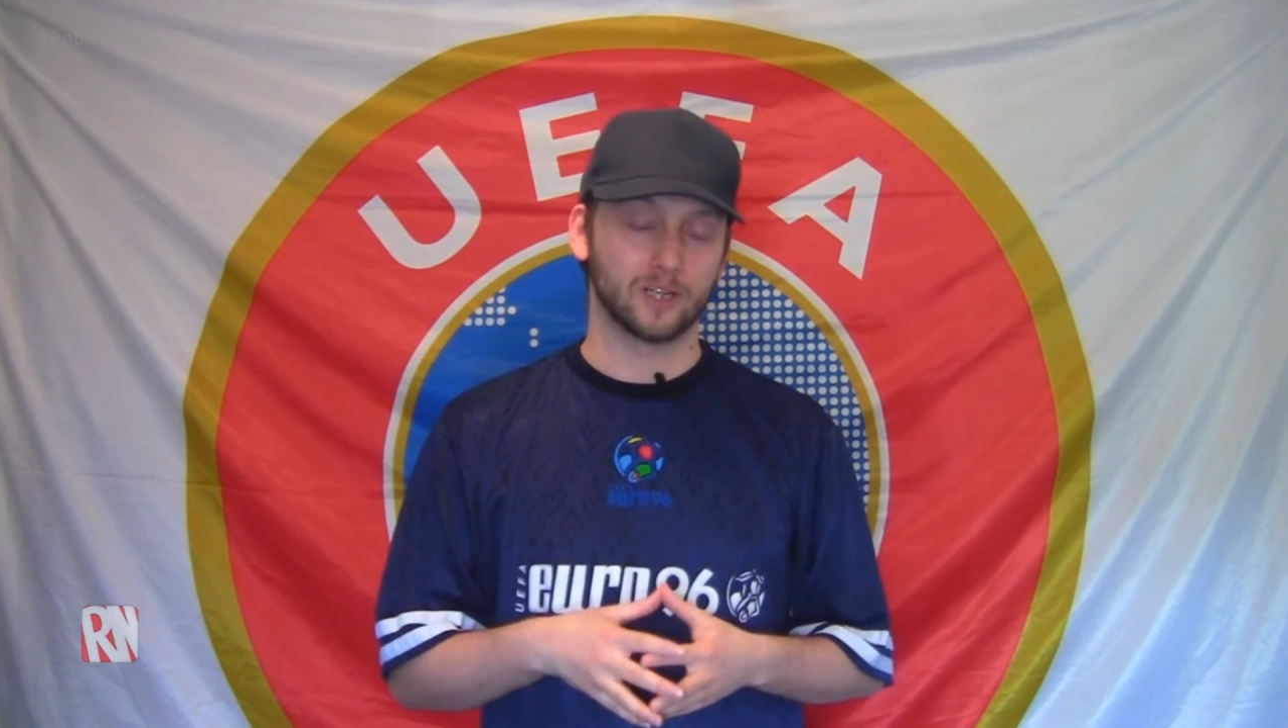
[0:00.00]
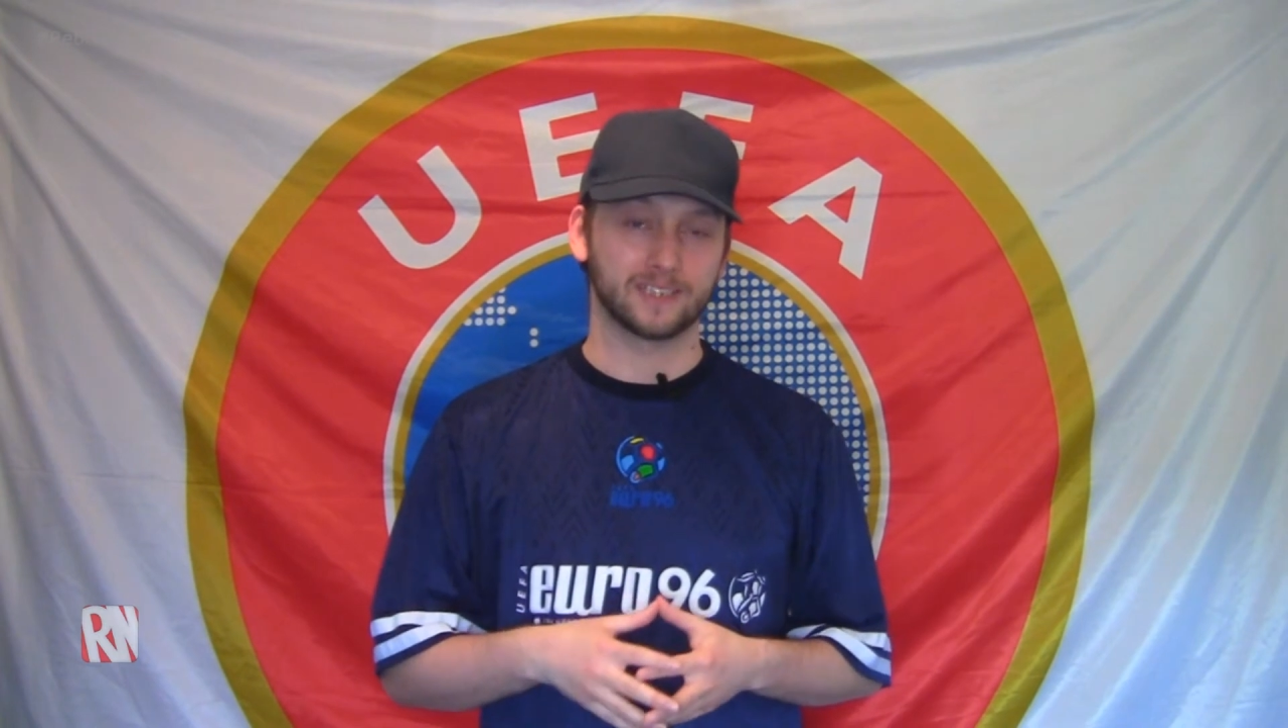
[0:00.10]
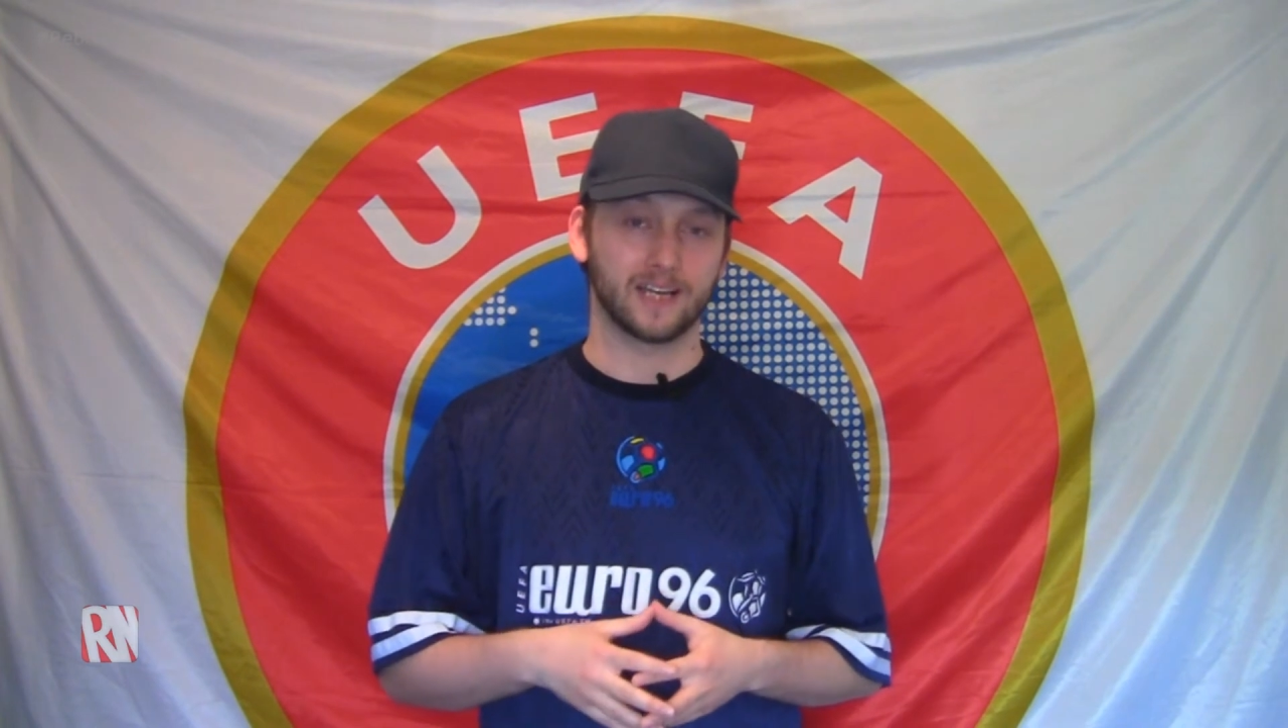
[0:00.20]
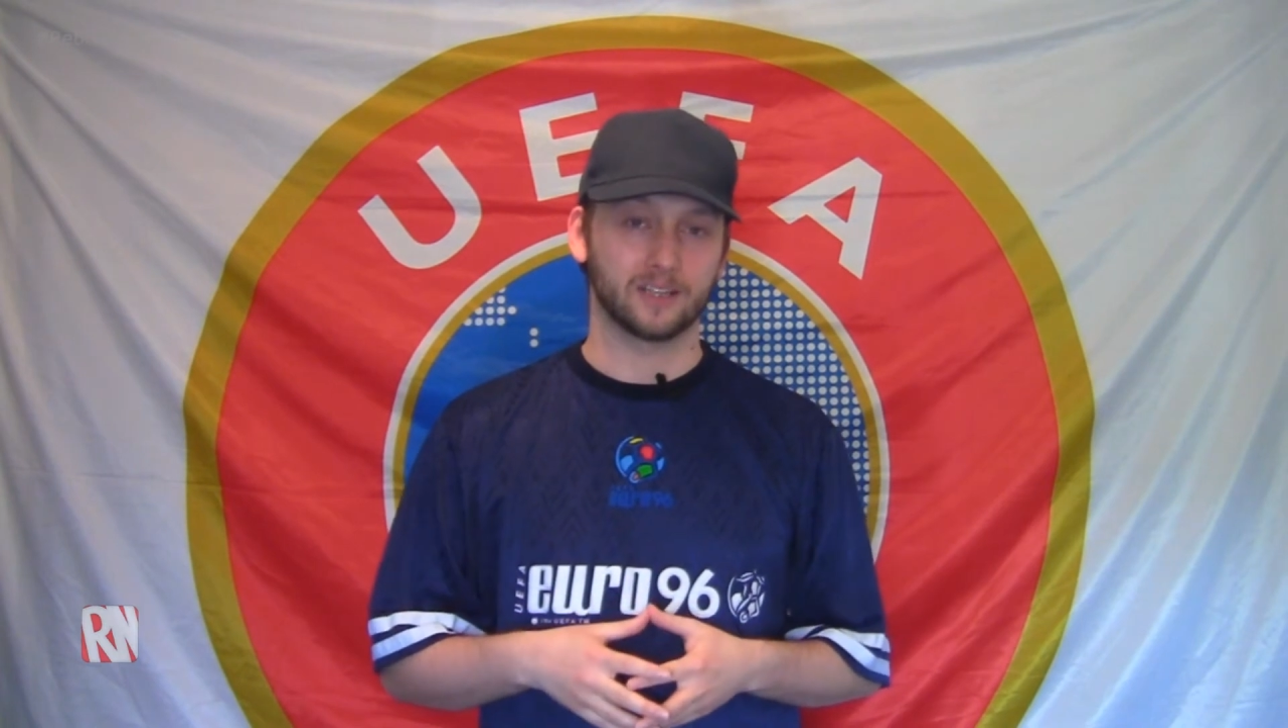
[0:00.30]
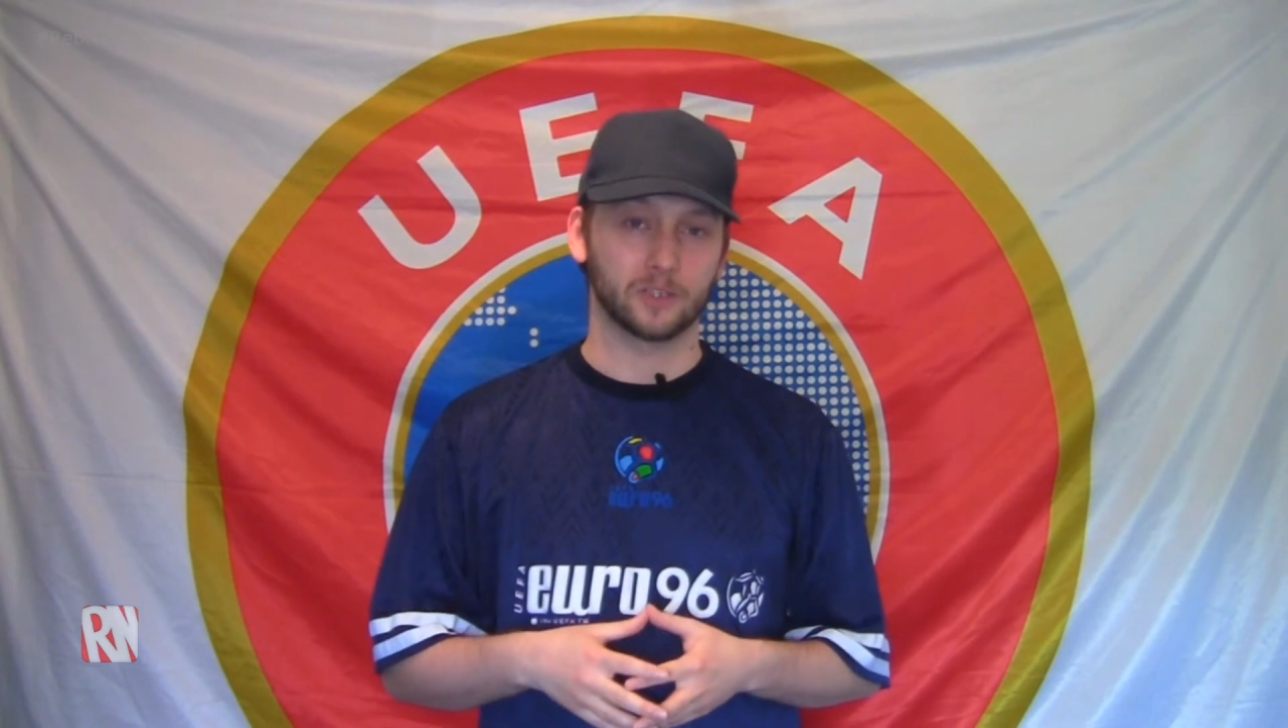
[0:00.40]

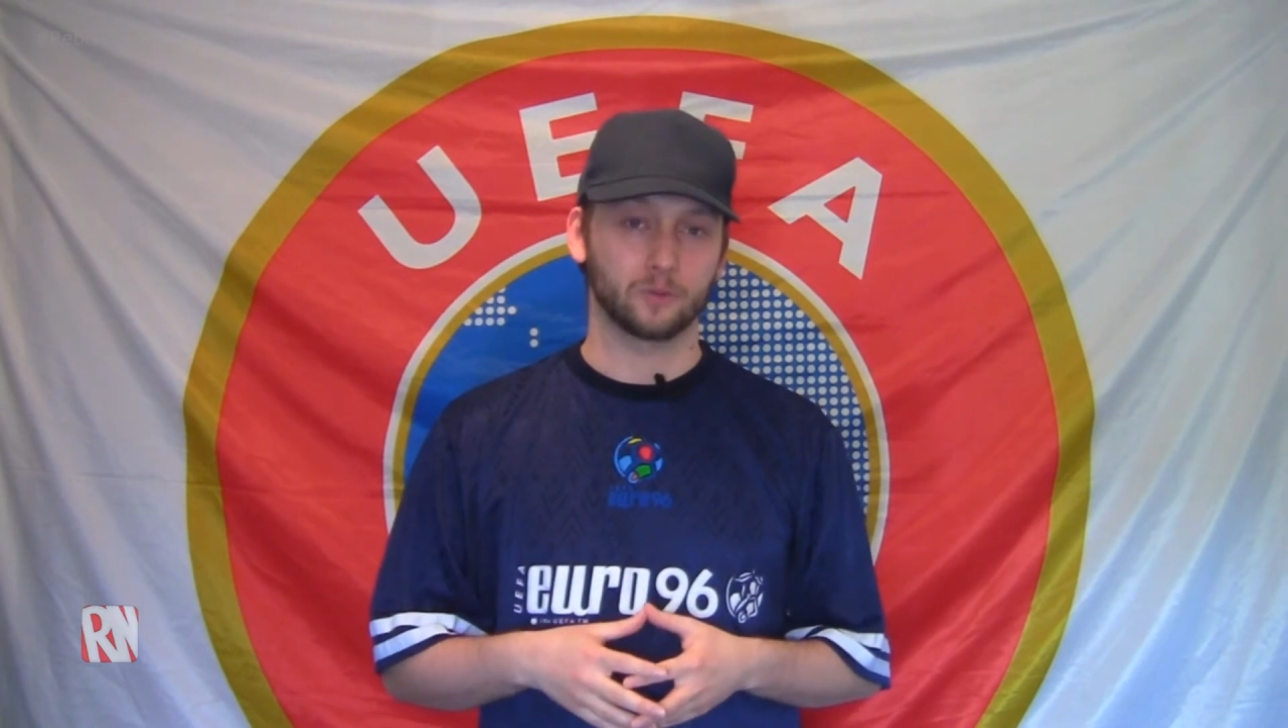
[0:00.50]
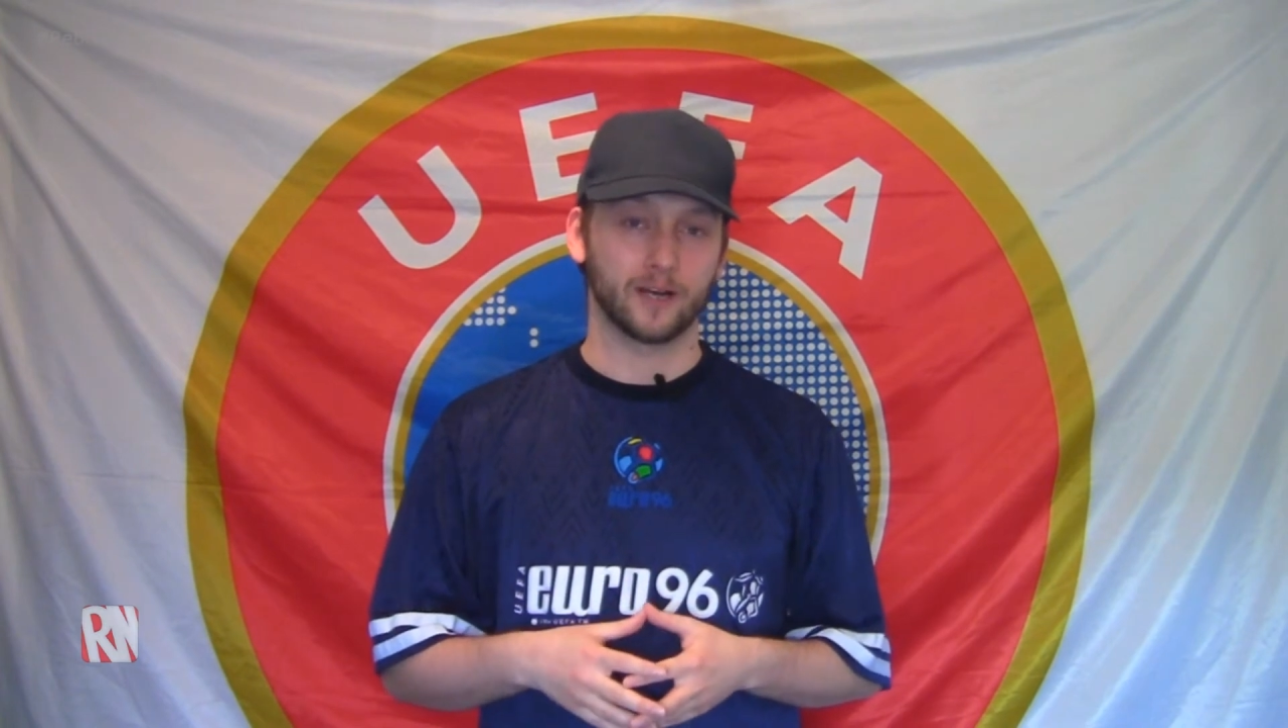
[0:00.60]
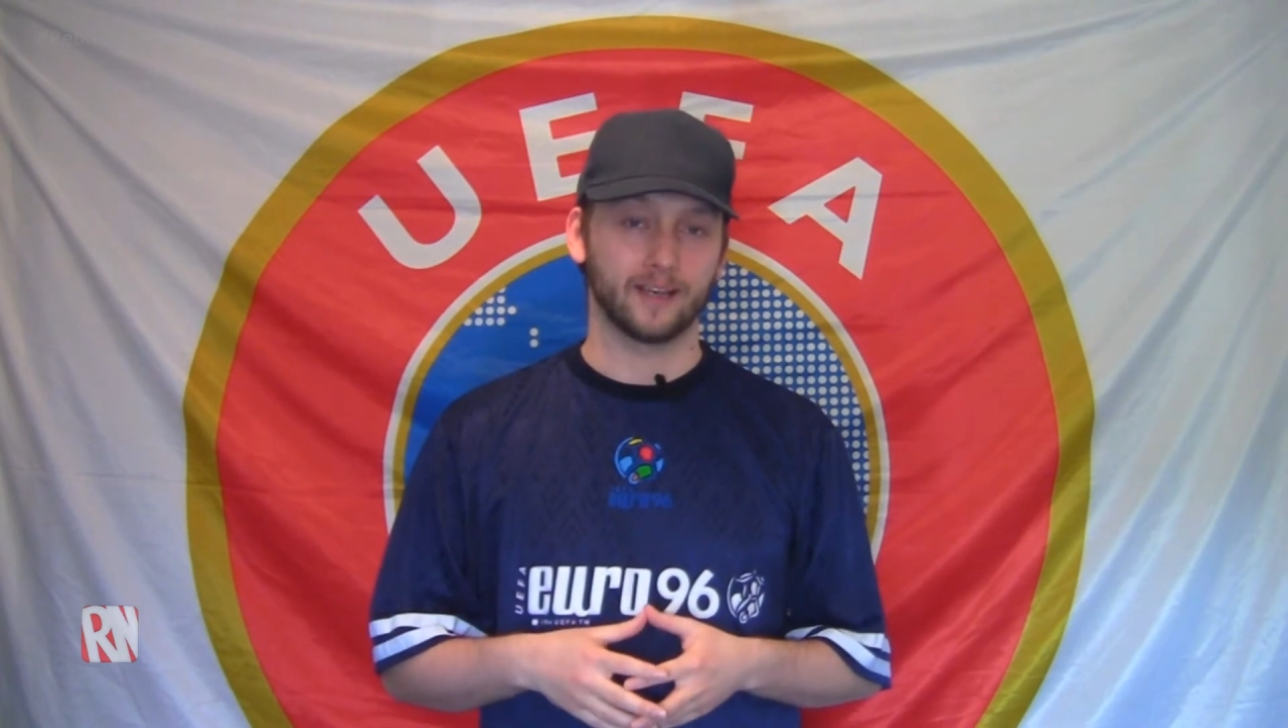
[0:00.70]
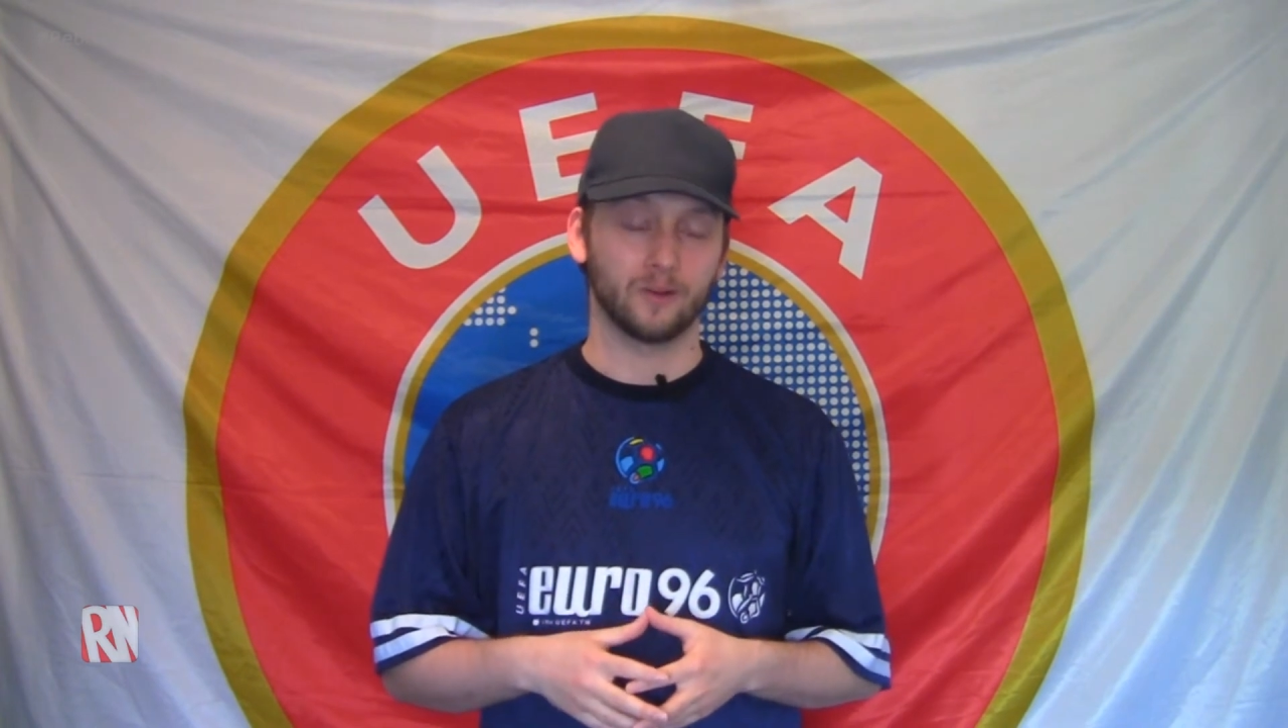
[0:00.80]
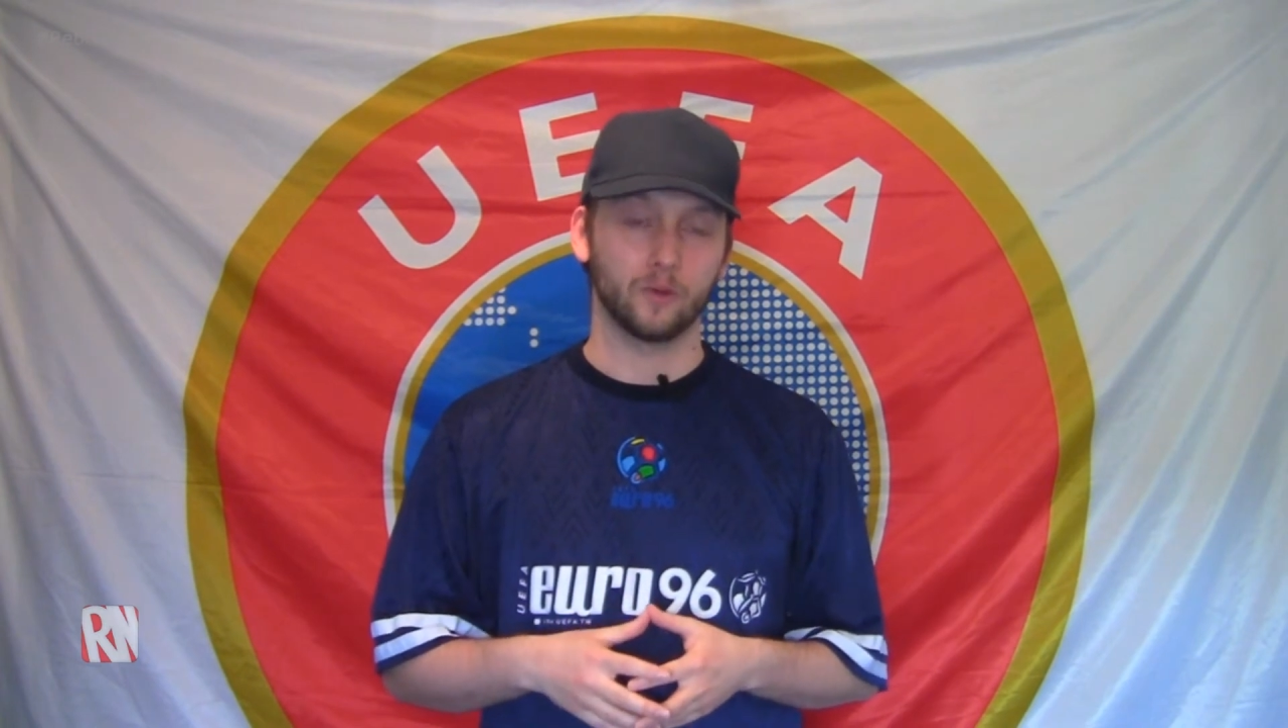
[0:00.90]
worked out this
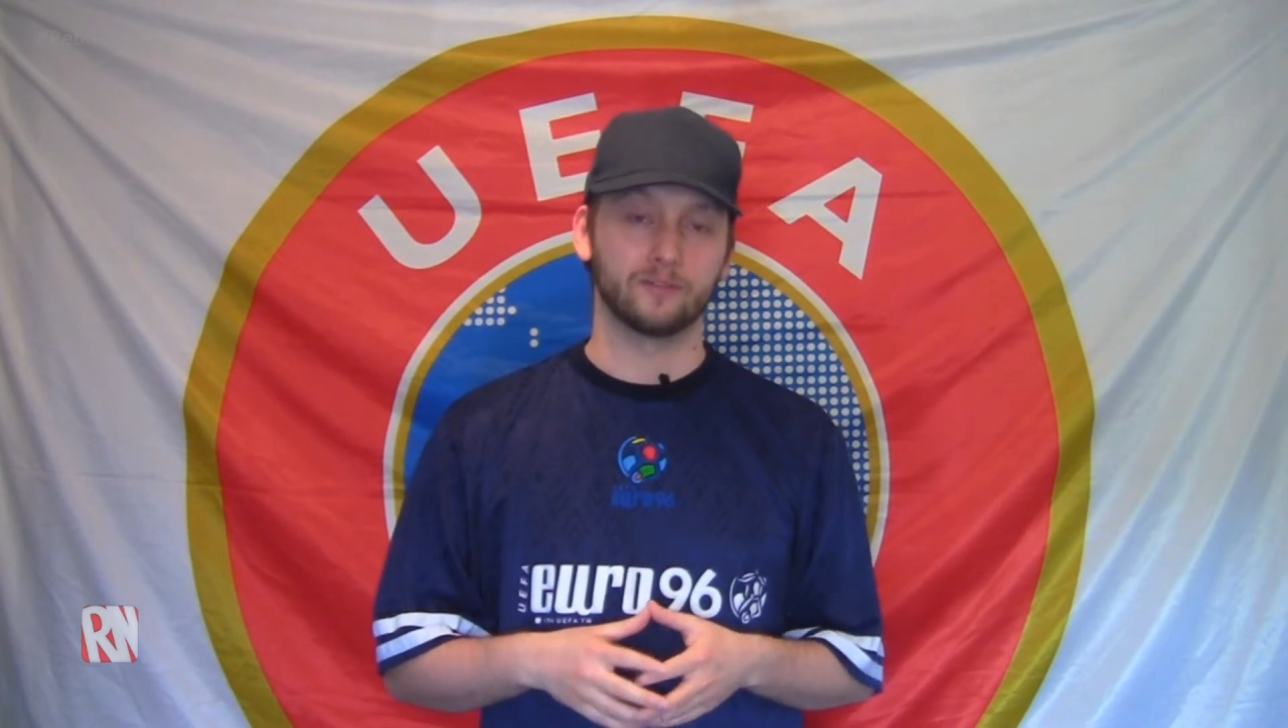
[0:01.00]
way.